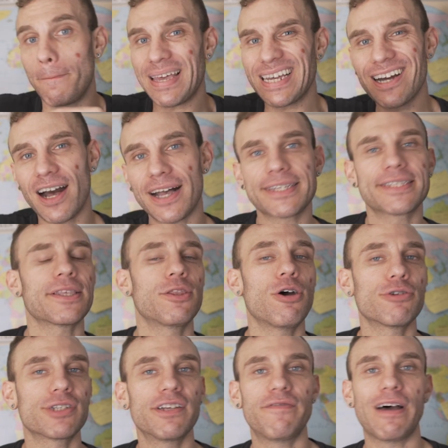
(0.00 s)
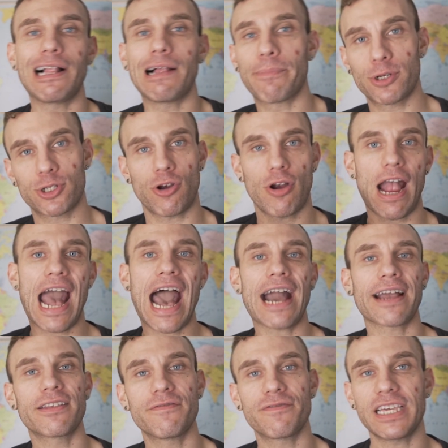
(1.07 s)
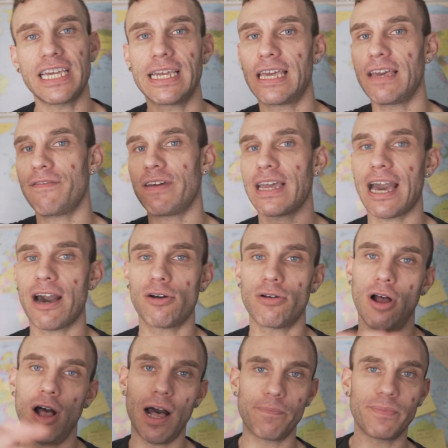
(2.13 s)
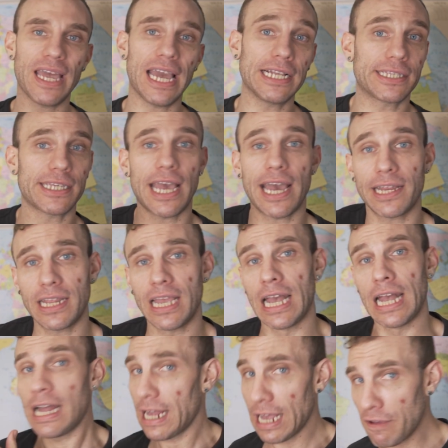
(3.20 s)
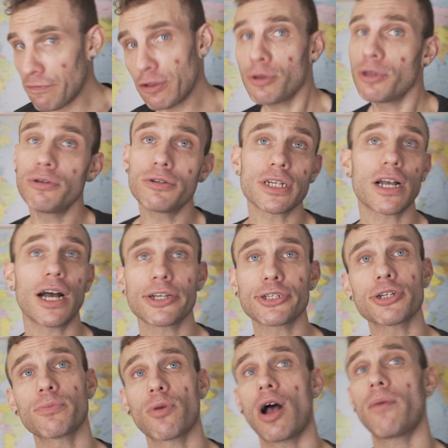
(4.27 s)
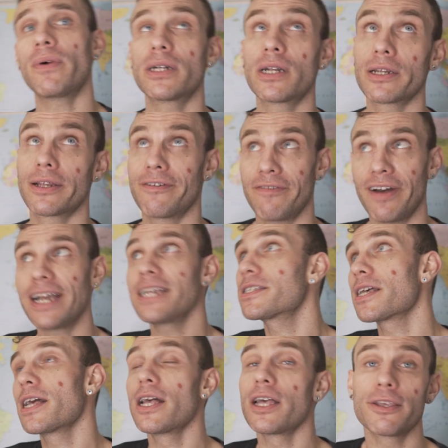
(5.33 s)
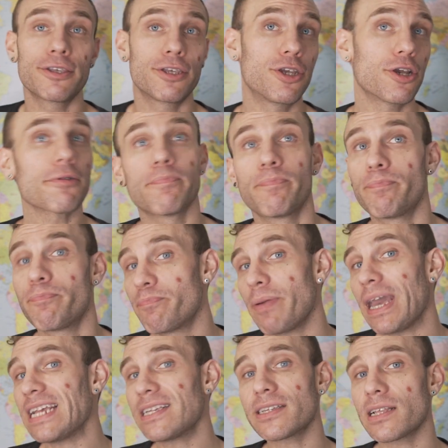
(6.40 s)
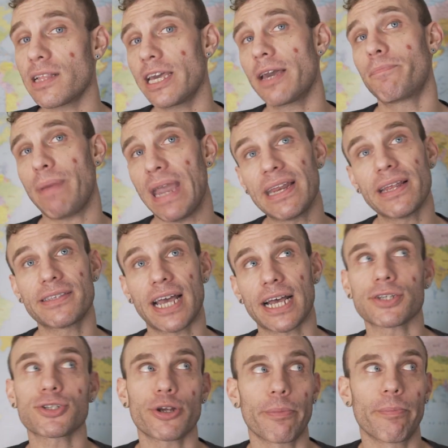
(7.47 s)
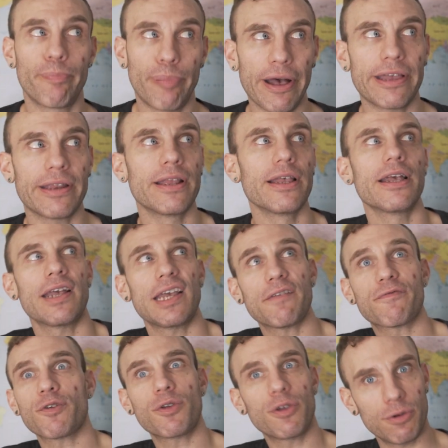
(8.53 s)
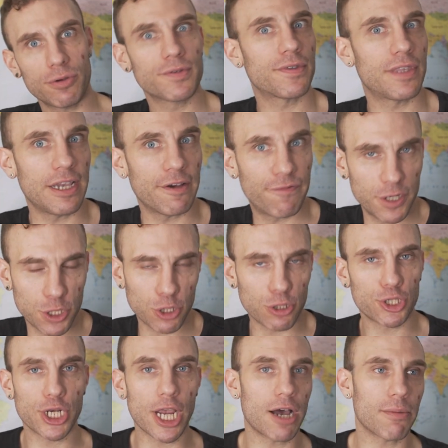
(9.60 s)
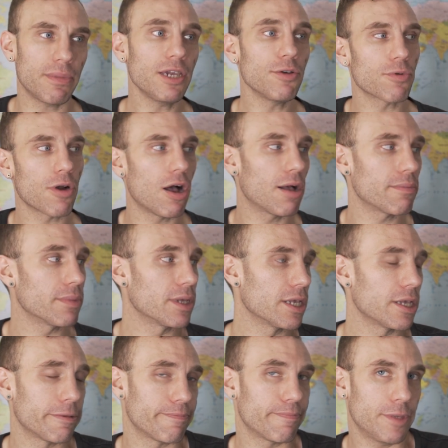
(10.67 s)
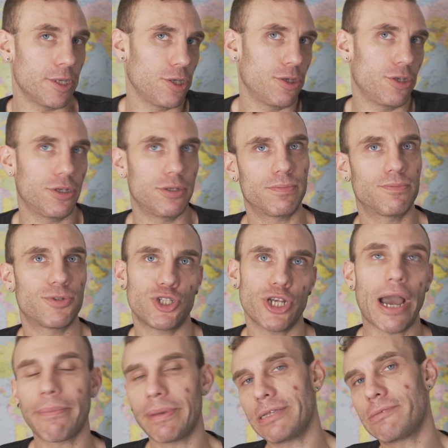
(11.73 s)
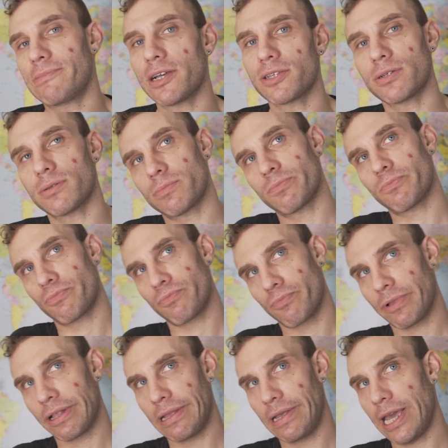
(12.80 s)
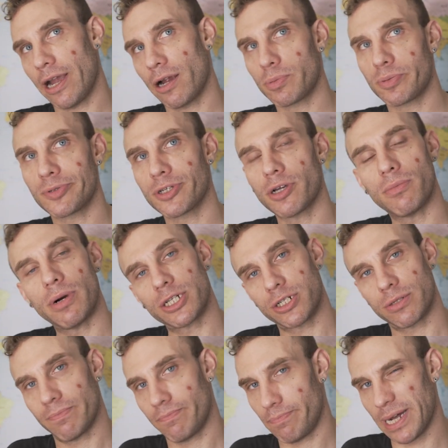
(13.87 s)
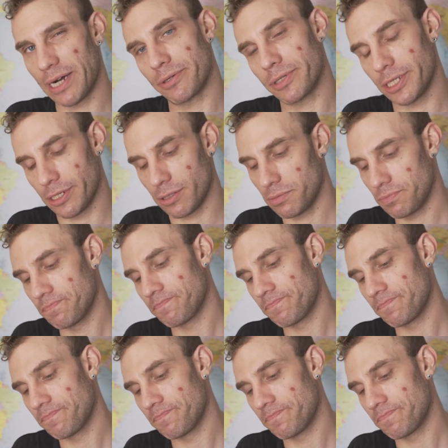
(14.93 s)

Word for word: because those developers are actively giving out updates. And if you use a custom ROM on a device, you're basically a beta tester. But if you use the official Xiaomi ROM, Xiaomi doesn't care so much about you